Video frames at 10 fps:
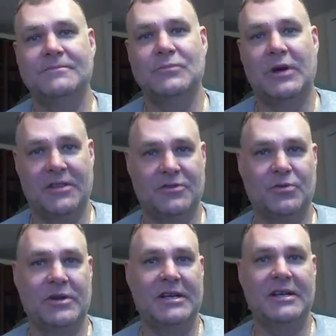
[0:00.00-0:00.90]
with
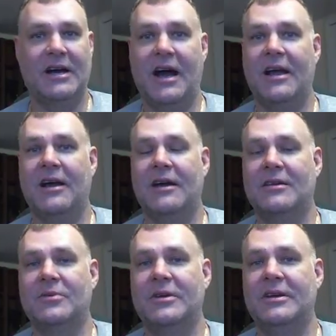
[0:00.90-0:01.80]
three
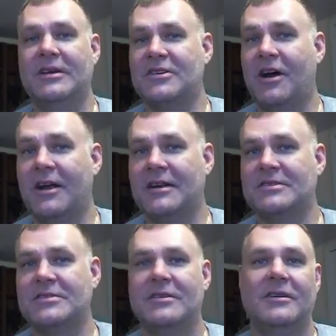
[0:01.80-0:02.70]

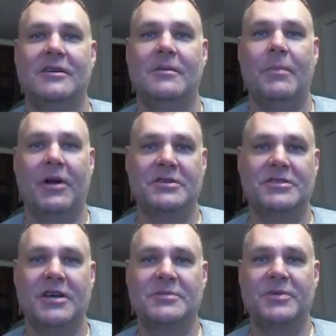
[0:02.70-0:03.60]
exotics, Bear's
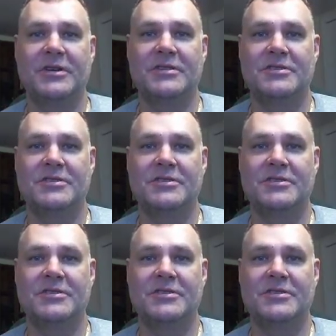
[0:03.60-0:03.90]
chest piece,